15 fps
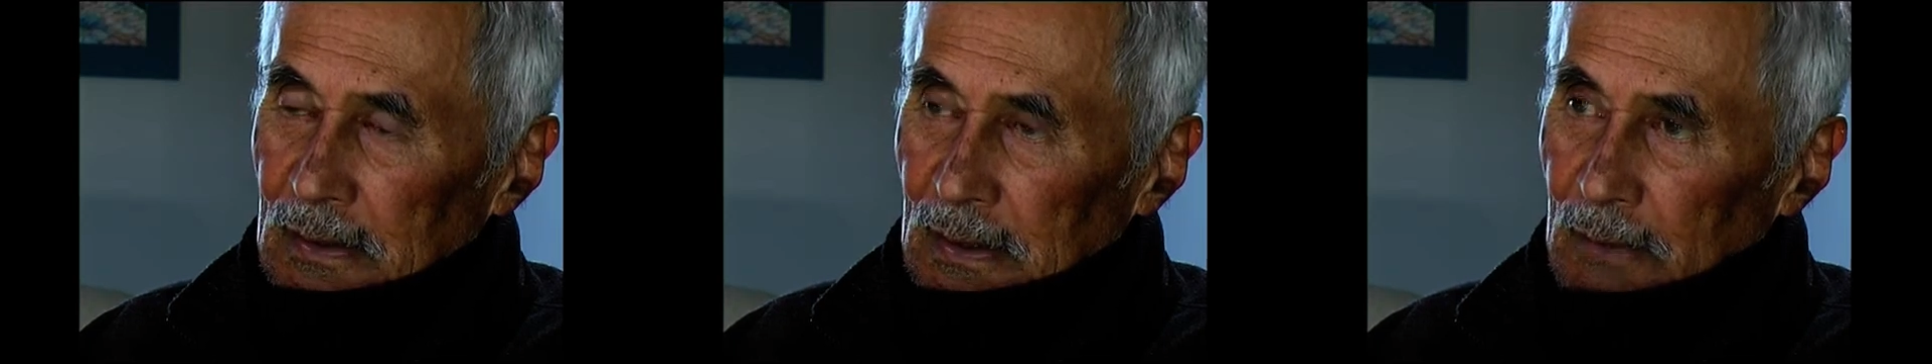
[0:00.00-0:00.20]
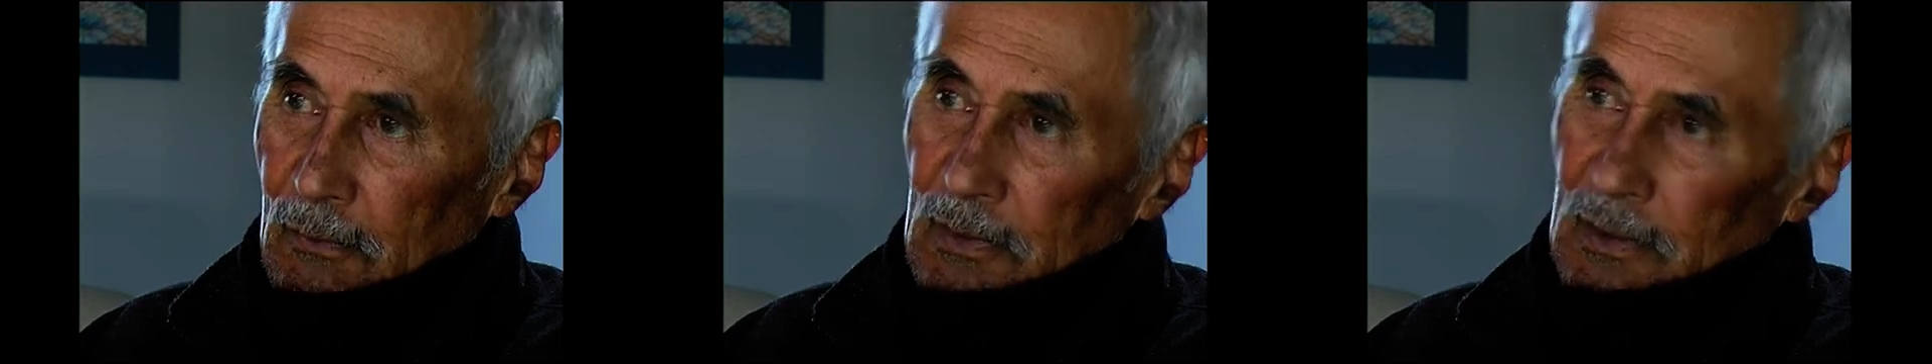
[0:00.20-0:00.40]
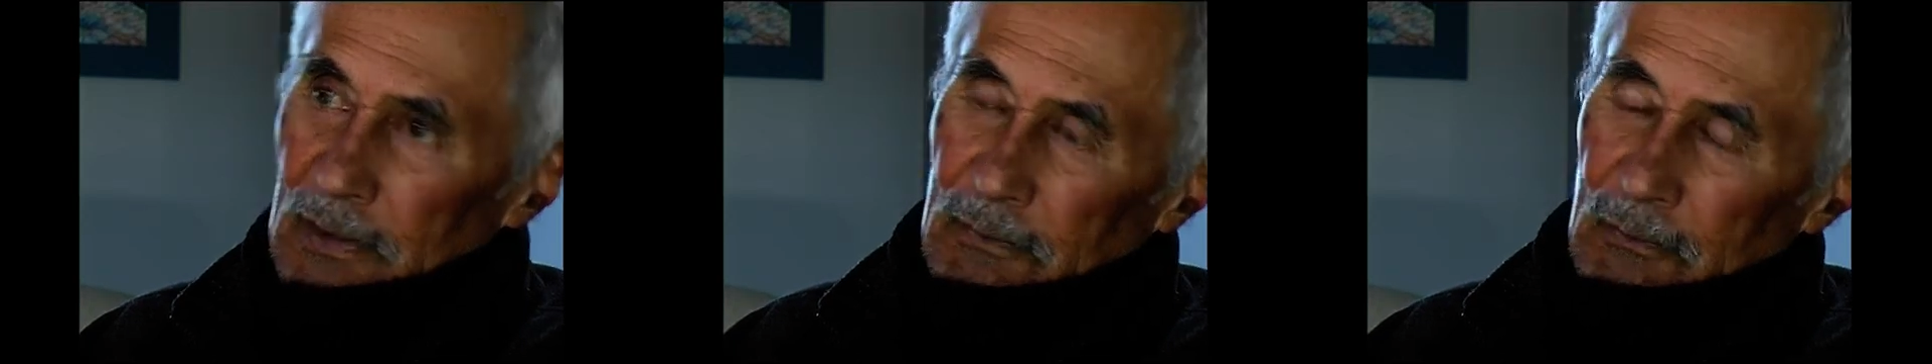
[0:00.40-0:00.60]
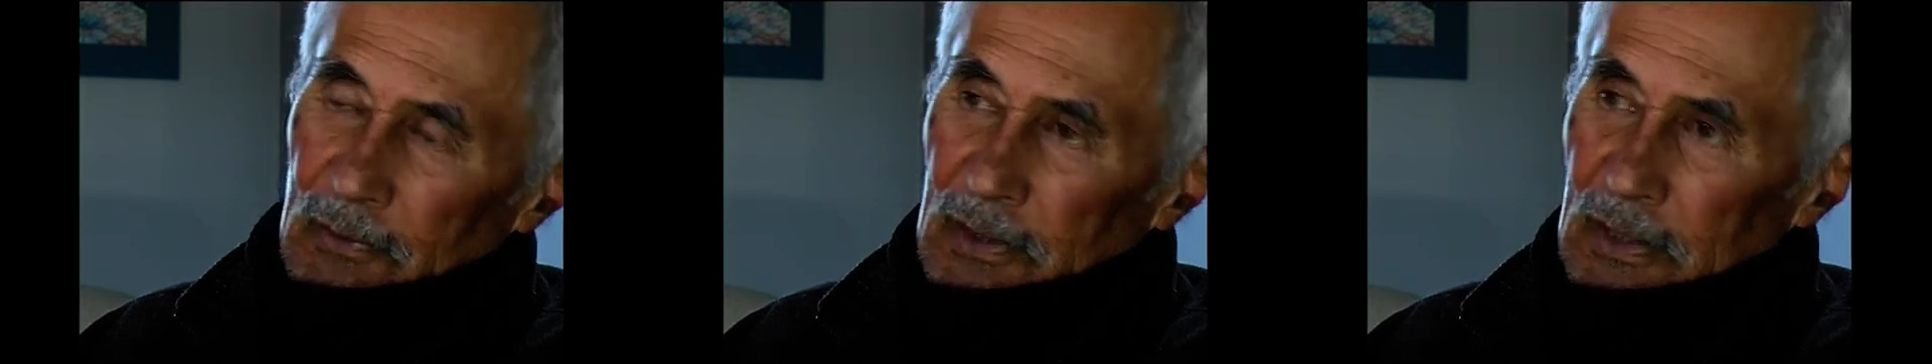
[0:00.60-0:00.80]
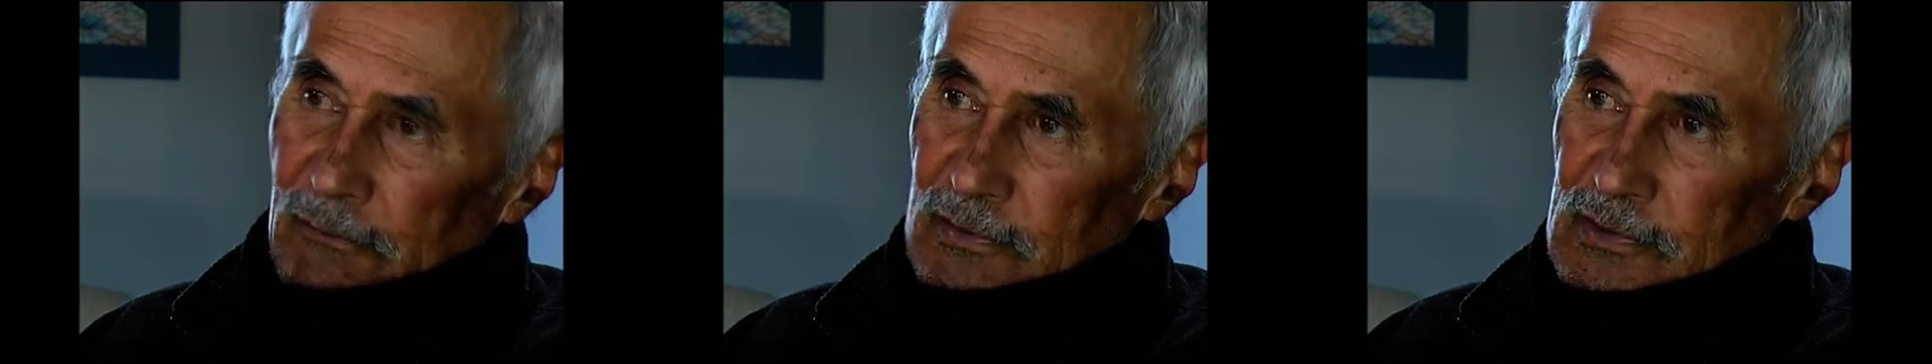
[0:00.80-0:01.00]
They
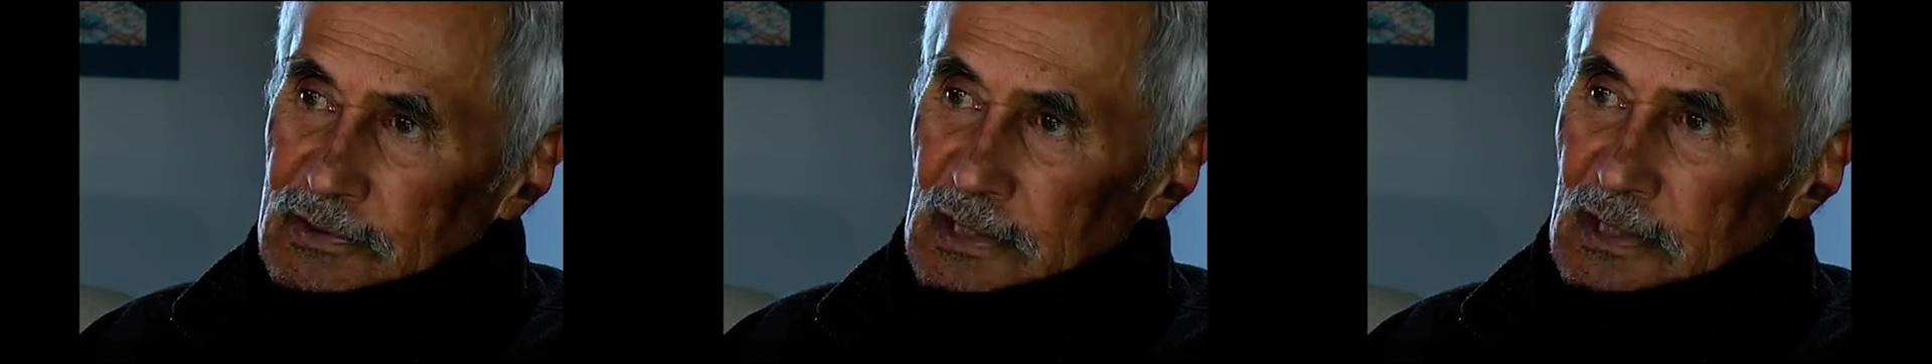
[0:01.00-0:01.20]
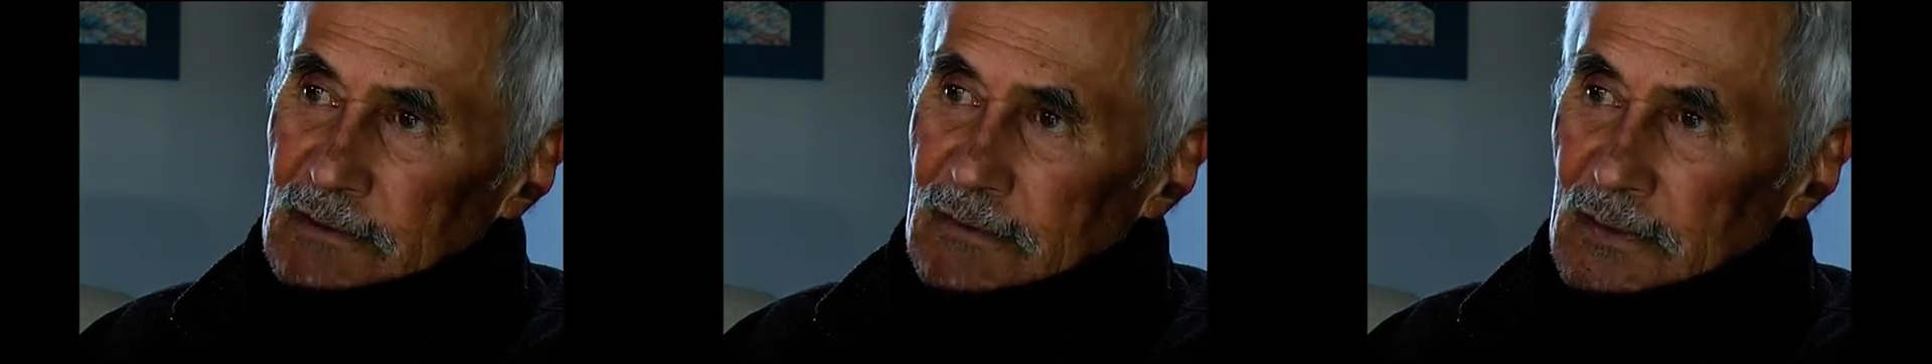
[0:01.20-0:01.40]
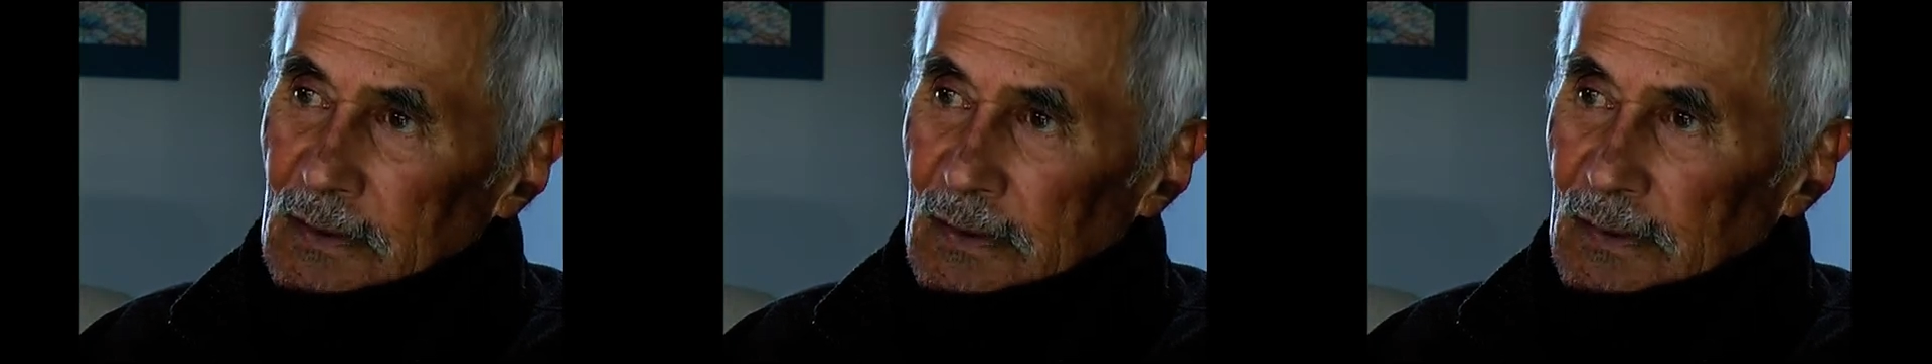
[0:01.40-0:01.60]
wouldn't give us leave,